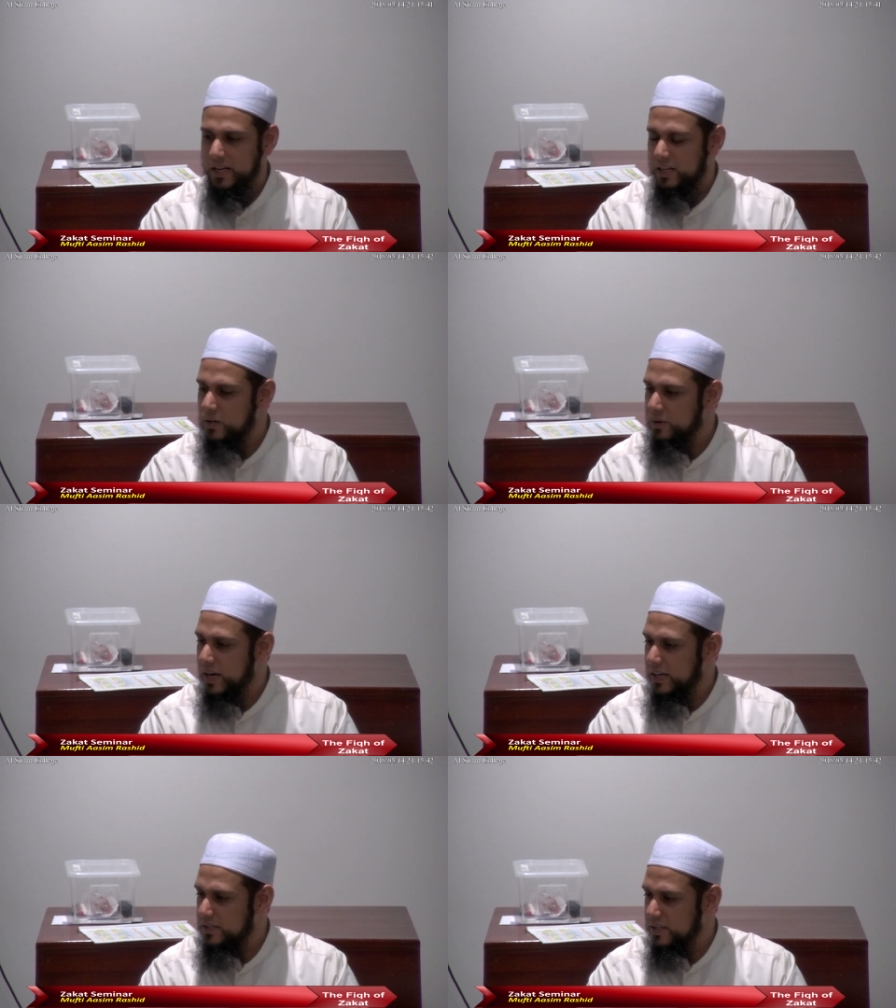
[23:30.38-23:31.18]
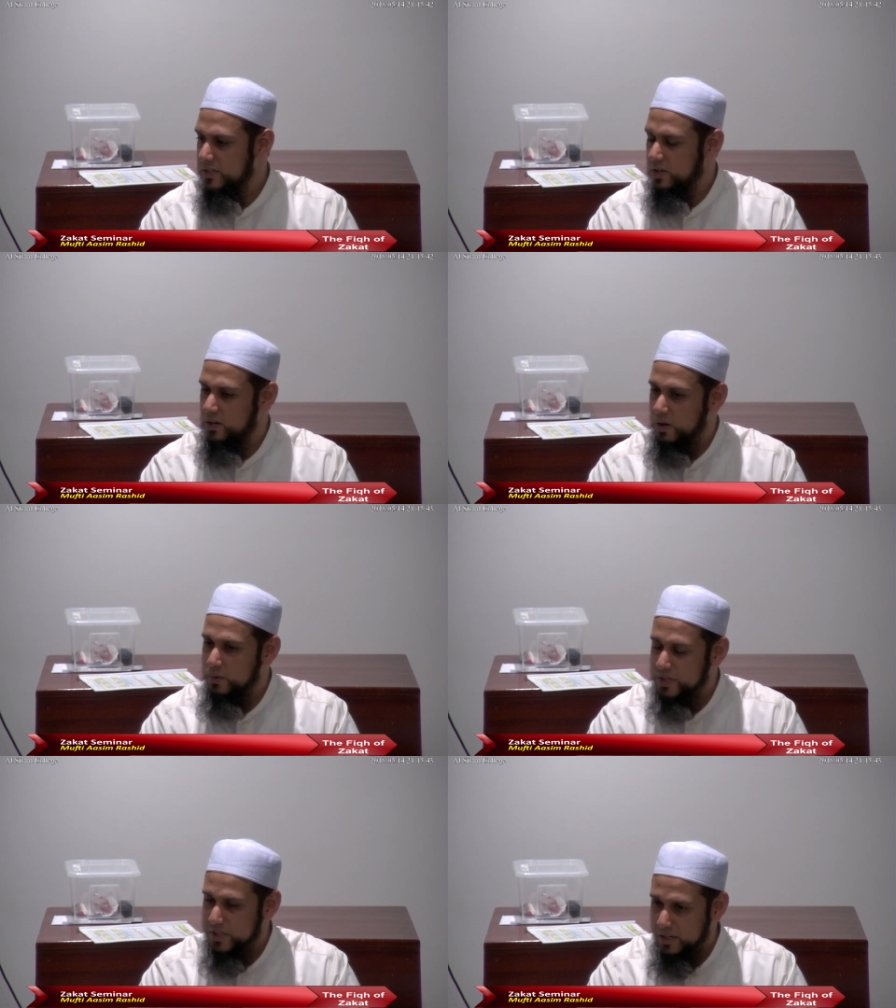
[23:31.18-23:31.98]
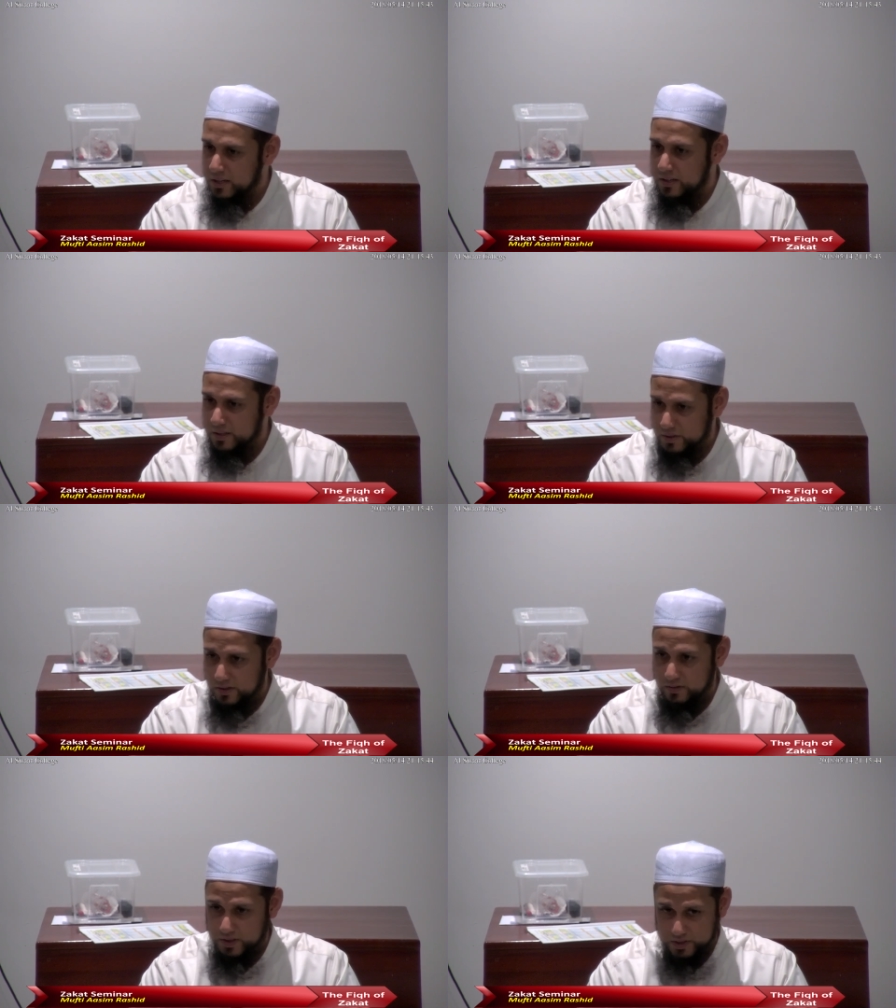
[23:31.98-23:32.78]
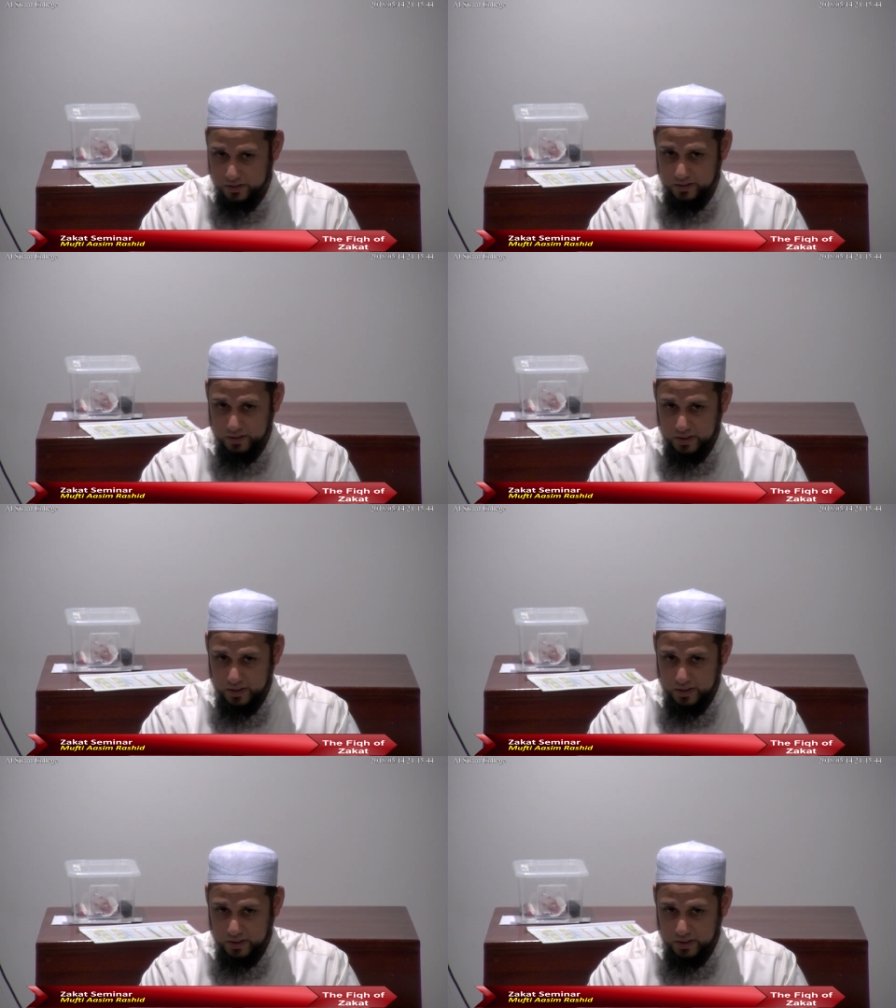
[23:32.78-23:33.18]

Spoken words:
and liquid assets are always taken into consideration.